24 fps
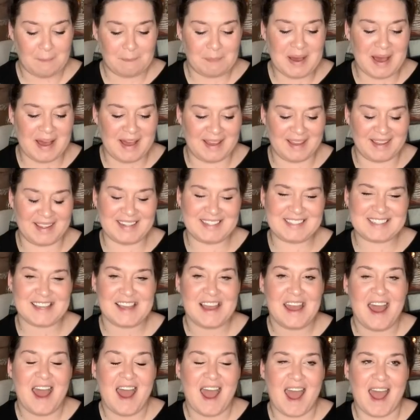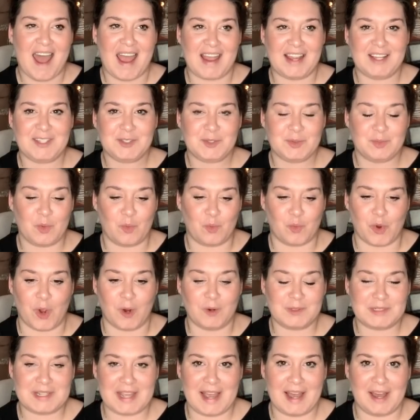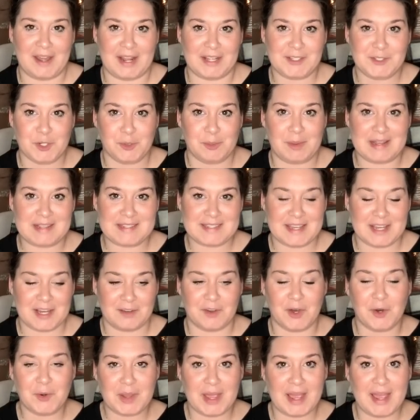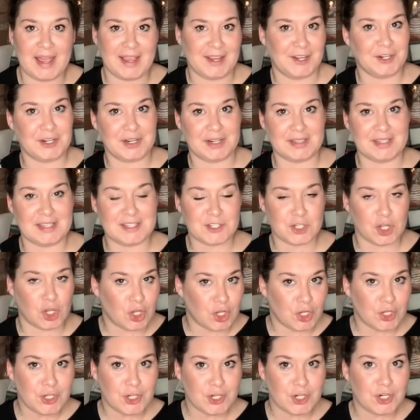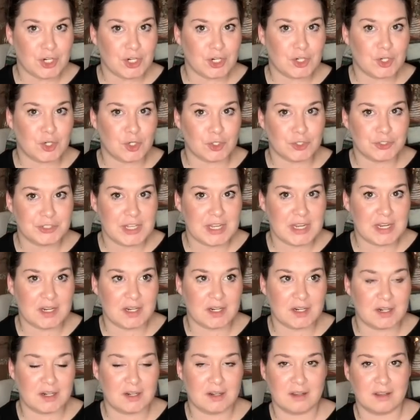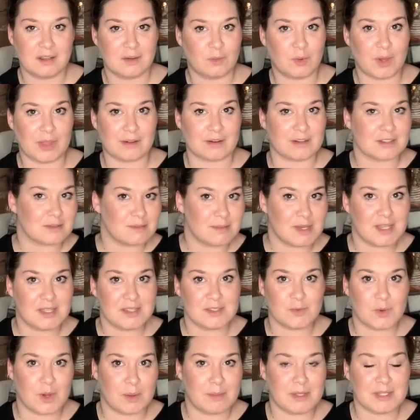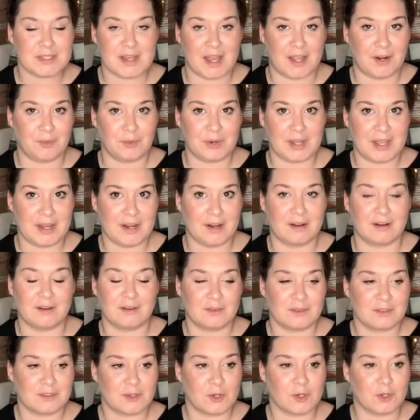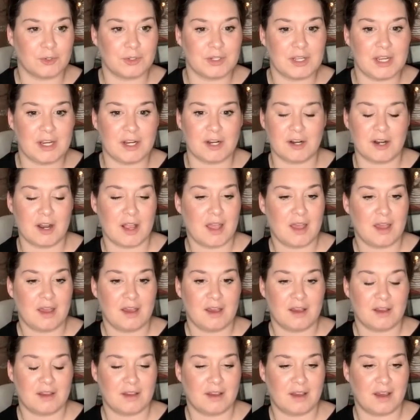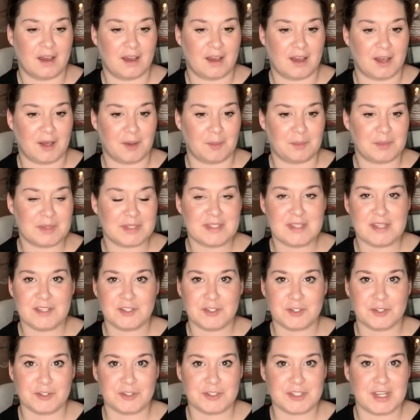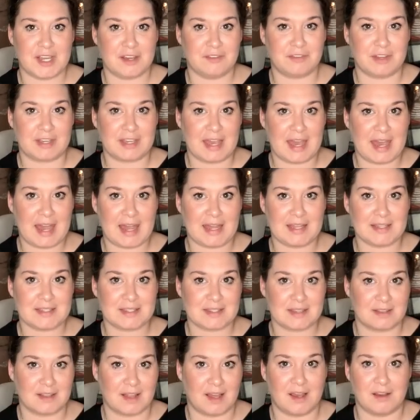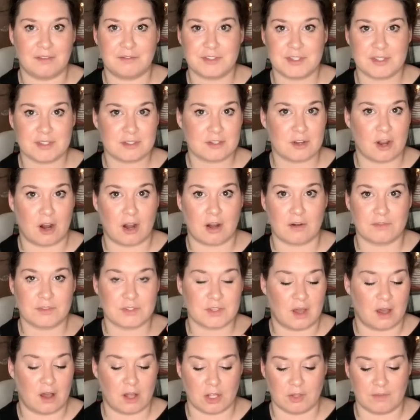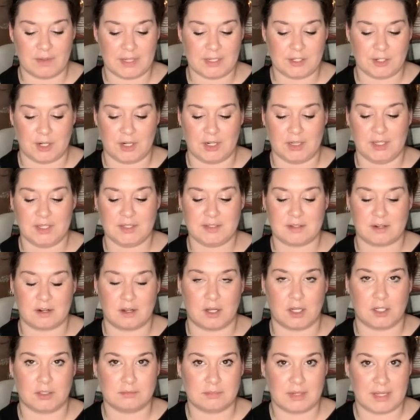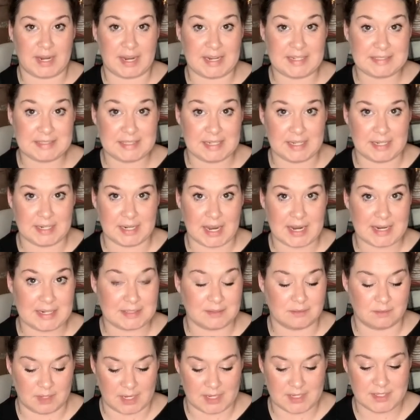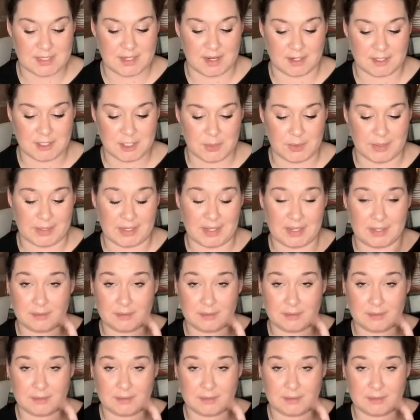but I wrote down, I told myself, okay, you're gonna list all your cold gear, whether it's men's, women's, I don't care, cold gear, um, seasonal stuff like hats, gloves, scarves, all that. You're gonna list it all. And I did, I, I stuck to it.